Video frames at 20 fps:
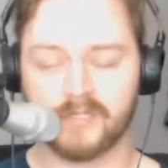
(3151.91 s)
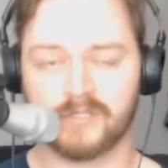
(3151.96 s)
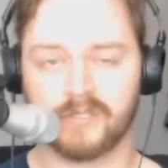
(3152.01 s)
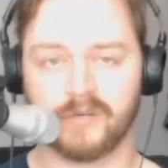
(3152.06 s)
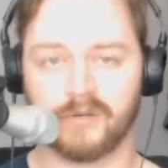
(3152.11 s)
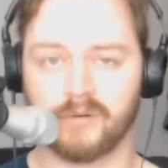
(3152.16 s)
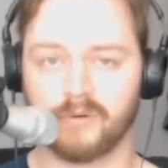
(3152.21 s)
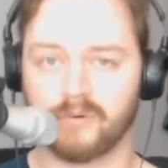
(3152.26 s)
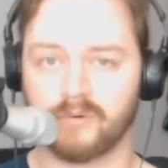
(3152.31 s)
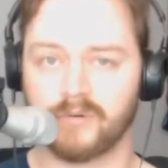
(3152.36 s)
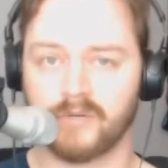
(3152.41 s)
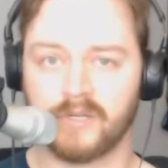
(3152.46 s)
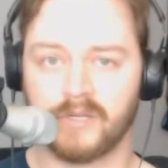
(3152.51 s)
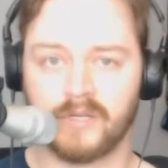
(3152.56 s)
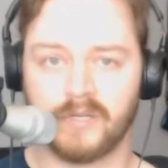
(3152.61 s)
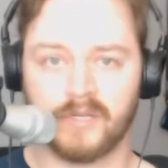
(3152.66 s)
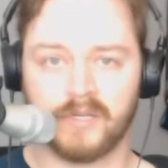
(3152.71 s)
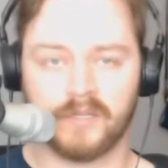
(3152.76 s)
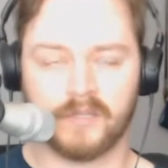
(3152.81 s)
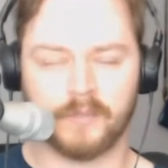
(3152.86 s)
So
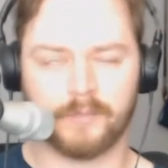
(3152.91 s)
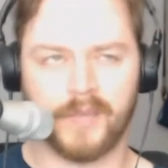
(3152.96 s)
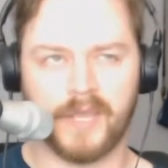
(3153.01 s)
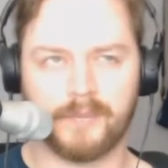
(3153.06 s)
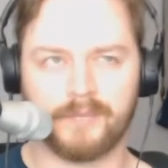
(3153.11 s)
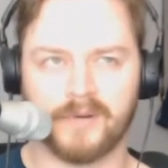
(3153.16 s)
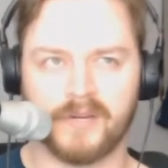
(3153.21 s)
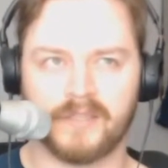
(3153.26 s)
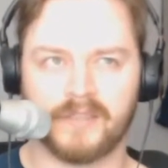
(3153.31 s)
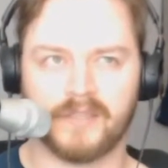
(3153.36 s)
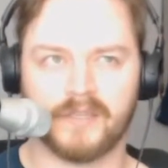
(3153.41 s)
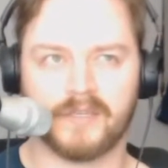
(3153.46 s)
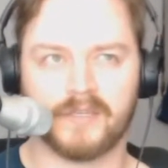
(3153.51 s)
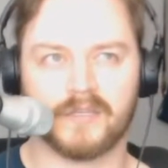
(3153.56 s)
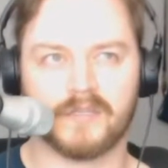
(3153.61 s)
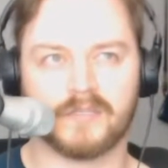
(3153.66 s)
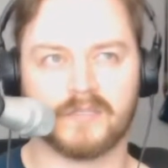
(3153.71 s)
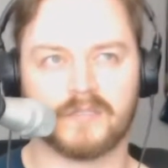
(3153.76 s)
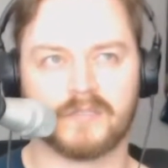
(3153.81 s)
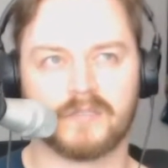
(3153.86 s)
the paper, I think,
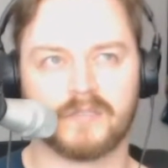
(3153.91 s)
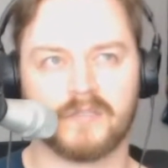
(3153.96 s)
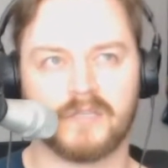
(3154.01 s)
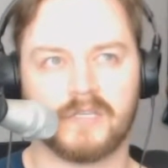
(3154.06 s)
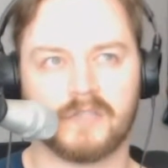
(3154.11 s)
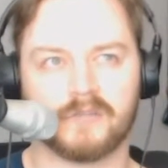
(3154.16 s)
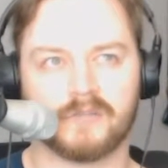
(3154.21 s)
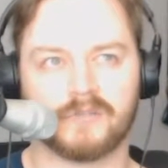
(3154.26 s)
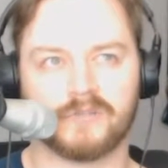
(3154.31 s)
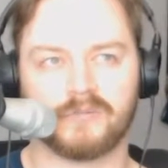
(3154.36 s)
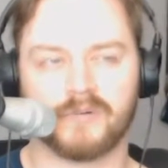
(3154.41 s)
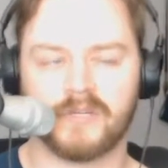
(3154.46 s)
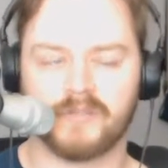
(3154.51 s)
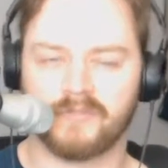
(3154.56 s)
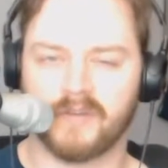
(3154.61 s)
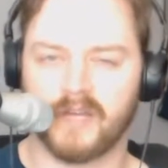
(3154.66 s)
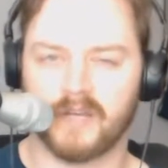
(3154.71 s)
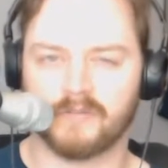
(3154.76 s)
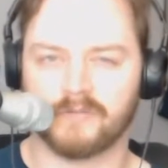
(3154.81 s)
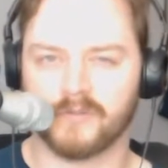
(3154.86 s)
is either
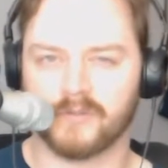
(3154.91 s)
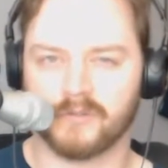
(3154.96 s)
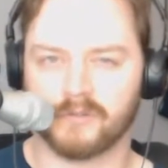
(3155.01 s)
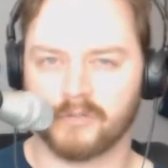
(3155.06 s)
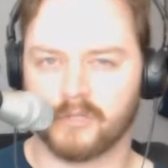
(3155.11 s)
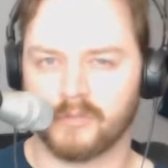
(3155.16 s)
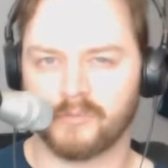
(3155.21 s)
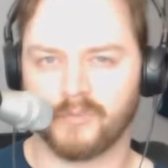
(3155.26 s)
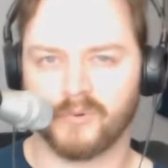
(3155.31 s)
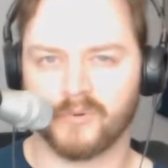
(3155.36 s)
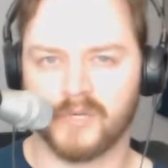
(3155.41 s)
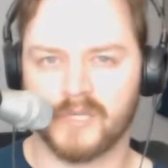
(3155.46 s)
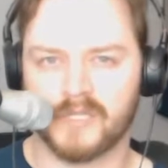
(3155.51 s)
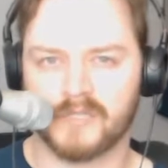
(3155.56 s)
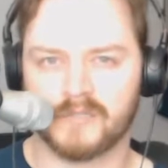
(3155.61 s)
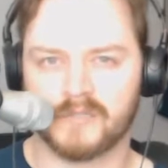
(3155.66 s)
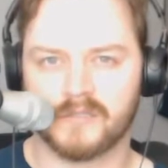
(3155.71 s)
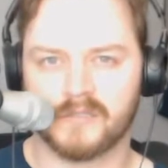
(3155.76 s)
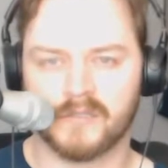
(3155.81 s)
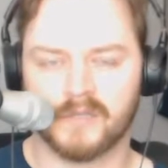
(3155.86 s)
25 or 30
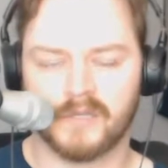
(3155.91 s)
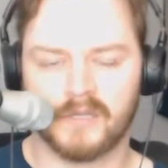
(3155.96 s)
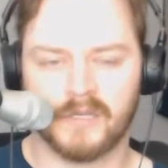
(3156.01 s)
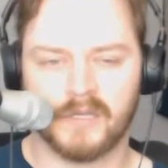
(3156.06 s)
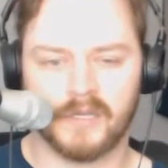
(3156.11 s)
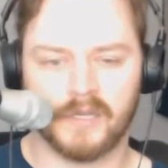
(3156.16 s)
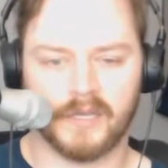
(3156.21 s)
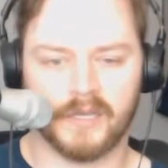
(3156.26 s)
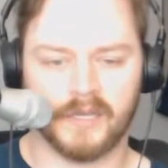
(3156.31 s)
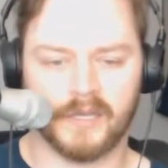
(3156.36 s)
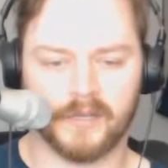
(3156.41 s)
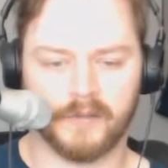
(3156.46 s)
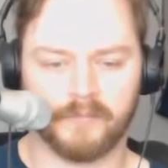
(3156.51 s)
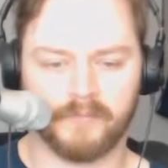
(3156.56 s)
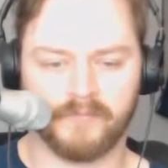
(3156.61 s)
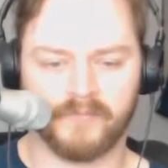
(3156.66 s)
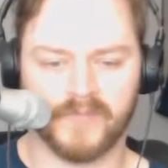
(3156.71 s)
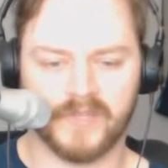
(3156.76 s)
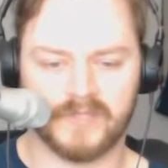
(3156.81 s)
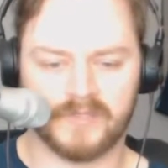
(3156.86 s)
points.
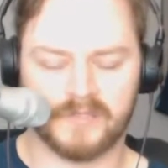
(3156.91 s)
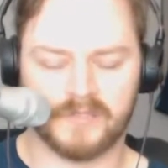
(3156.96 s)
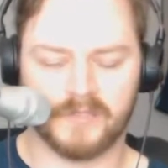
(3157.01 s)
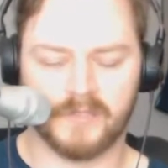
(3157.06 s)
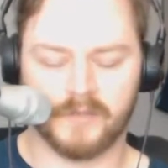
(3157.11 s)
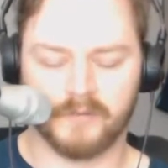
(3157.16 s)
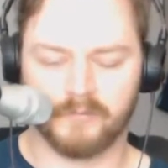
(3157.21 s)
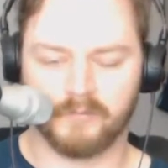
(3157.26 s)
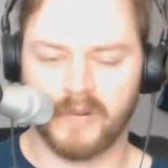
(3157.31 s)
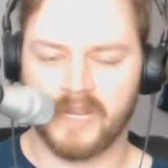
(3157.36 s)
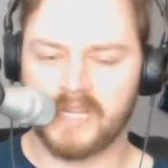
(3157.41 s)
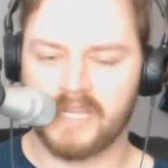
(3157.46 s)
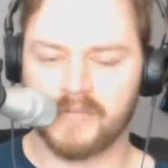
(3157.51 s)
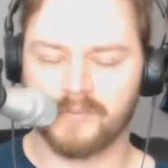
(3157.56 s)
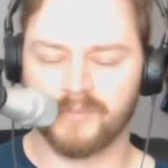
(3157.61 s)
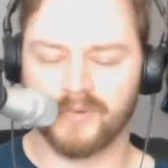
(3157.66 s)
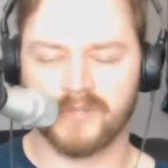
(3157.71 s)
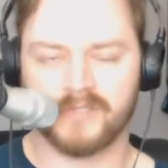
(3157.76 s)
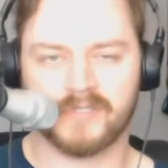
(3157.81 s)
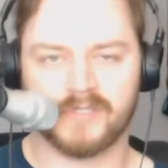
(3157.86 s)
It's the way he
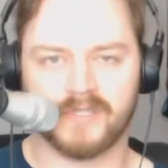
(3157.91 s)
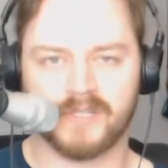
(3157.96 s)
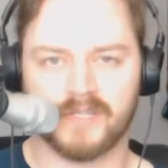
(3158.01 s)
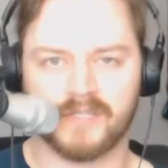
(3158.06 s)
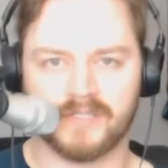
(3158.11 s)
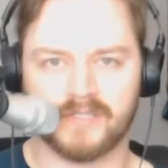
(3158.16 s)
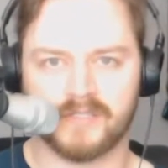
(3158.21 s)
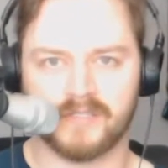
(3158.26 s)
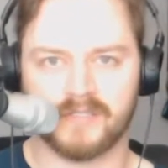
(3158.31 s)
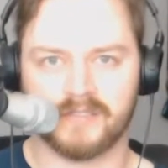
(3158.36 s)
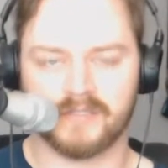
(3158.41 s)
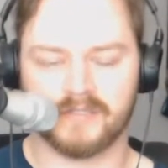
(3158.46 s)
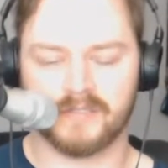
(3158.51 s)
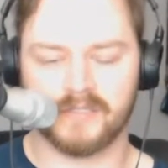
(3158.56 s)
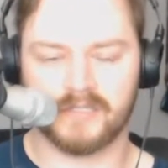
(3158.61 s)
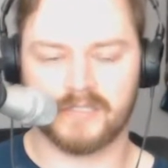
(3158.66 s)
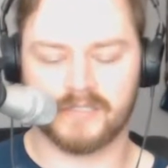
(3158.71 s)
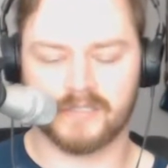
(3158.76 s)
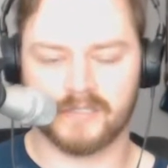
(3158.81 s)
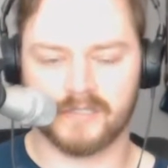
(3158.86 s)
puts it
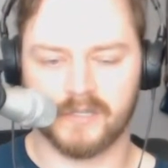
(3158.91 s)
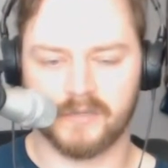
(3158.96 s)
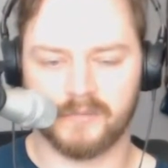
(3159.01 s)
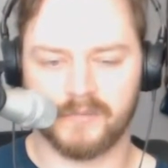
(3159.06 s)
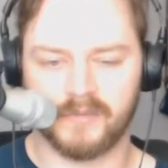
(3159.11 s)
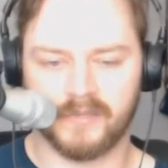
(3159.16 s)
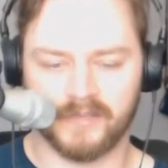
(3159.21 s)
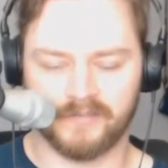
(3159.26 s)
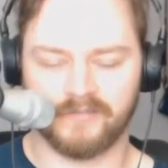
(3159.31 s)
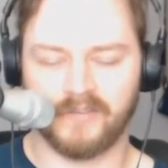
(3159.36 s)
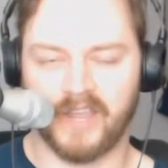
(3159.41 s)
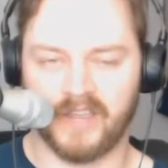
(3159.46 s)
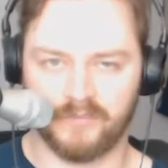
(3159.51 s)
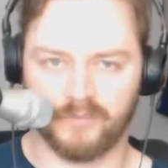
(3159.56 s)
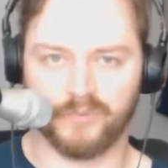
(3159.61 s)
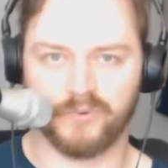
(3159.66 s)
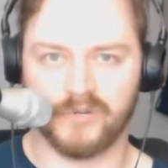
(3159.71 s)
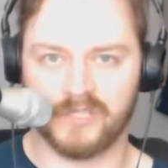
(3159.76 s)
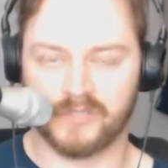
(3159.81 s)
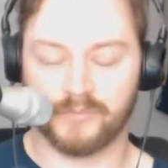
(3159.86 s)
it's going to be like
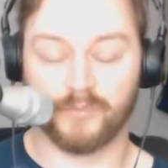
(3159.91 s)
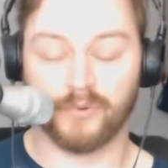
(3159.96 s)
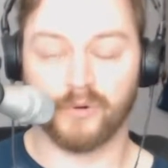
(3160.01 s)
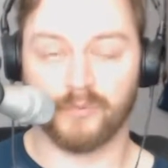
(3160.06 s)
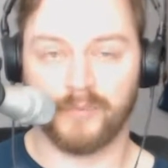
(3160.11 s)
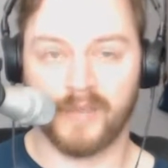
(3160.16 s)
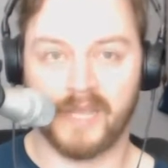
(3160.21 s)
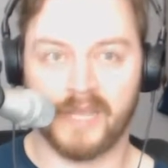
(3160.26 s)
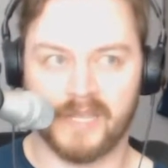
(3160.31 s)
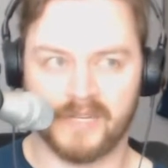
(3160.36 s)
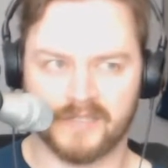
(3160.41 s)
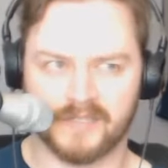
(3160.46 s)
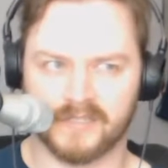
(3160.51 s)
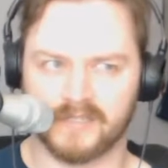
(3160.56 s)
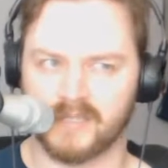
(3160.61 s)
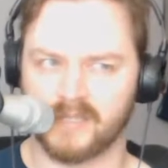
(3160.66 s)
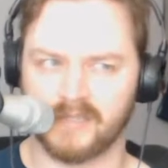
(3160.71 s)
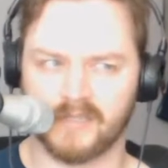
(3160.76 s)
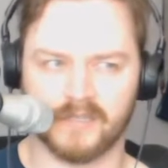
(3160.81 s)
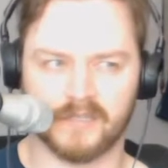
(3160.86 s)
5 points per page,
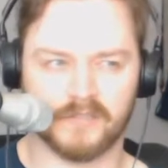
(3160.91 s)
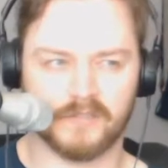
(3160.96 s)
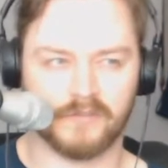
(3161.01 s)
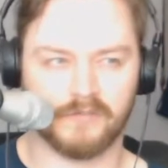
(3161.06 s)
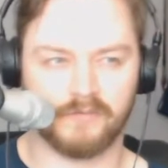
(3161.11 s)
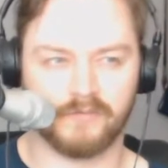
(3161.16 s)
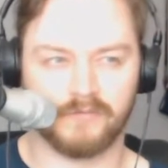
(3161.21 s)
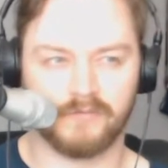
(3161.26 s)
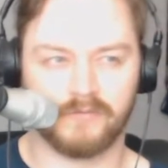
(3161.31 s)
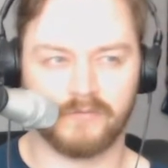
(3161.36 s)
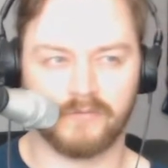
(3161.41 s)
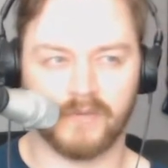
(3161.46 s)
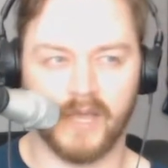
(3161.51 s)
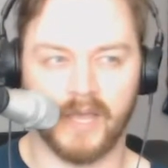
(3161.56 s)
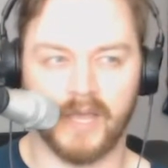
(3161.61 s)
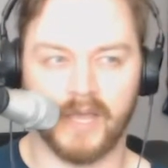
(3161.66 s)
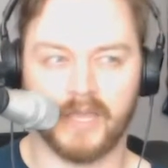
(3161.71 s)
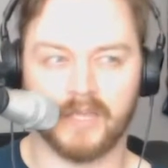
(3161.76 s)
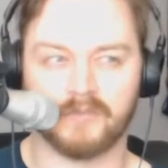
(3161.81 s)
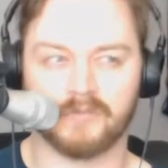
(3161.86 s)
because I think it's a
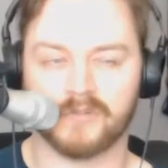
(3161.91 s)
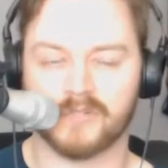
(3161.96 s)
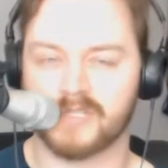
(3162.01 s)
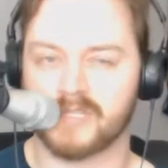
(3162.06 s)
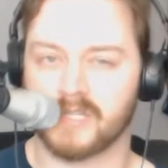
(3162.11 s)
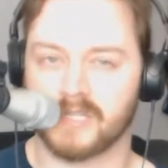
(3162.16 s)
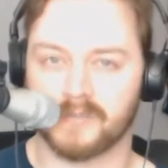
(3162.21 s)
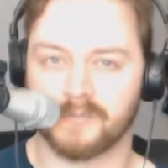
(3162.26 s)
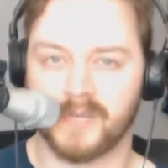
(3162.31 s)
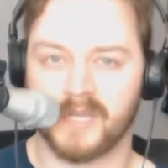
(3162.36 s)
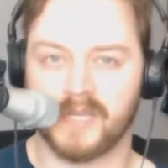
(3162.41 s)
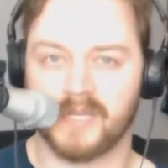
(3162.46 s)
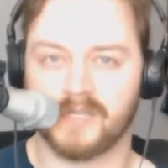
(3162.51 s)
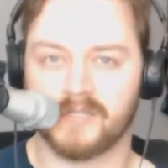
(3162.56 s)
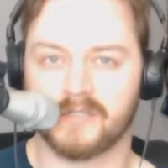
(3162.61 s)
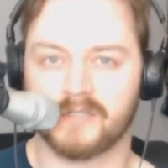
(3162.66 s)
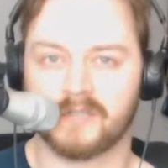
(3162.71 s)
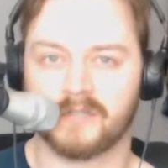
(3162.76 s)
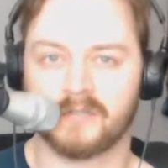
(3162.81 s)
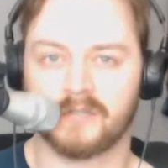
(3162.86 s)
5 or 6
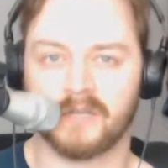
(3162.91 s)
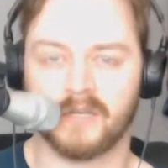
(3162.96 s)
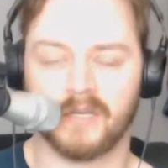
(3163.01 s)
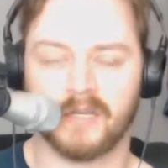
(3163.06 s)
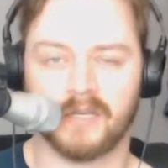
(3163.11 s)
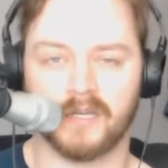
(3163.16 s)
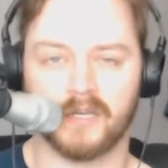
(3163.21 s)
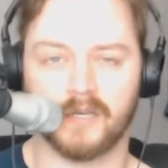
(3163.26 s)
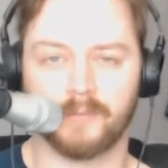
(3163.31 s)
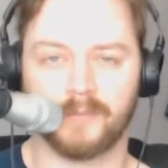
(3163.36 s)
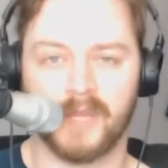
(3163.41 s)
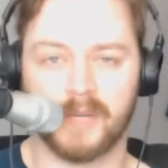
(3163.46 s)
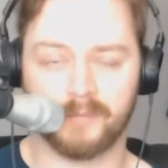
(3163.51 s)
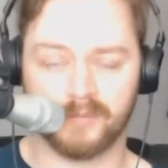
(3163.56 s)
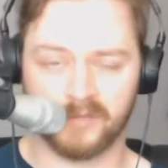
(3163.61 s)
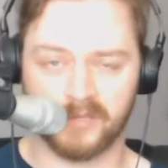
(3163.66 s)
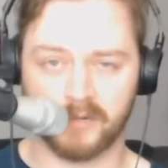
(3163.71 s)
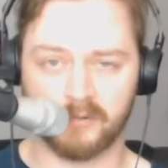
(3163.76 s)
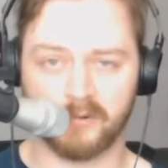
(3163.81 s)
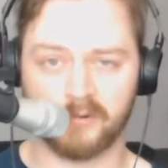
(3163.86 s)
page
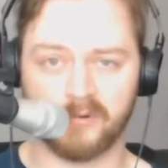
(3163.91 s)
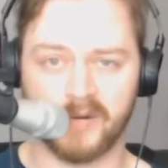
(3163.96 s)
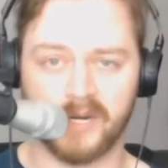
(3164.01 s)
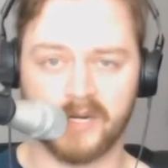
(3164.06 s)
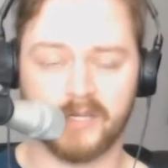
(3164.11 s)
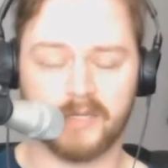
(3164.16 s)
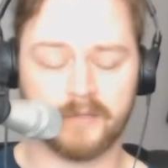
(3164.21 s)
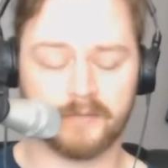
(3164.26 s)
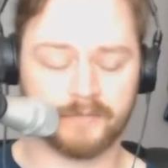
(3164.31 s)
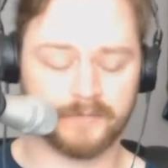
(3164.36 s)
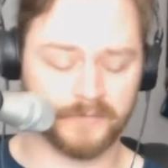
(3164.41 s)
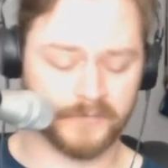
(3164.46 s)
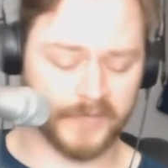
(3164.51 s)
paper that we're writing.